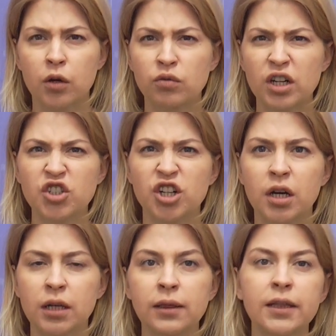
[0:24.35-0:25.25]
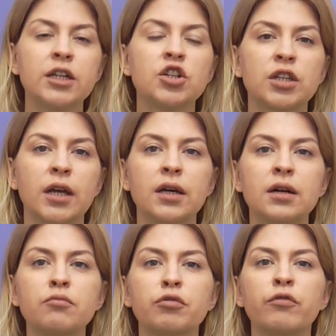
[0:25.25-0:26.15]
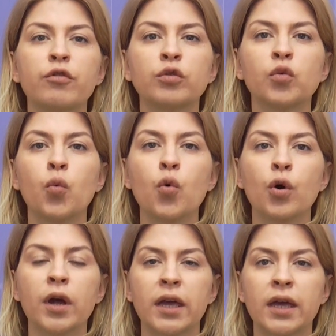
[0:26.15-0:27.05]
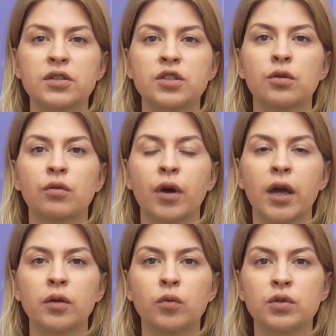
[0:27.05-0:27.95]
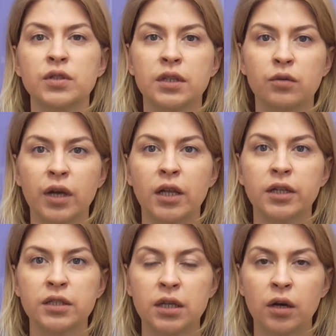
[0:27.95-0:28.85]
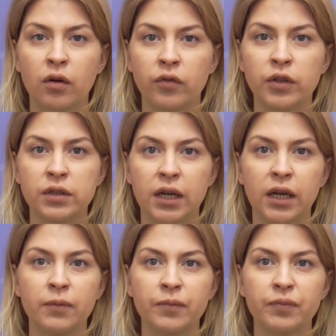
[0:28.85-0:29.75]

Russia unleashed an unprovoked war against Ukraine was the reality of the day.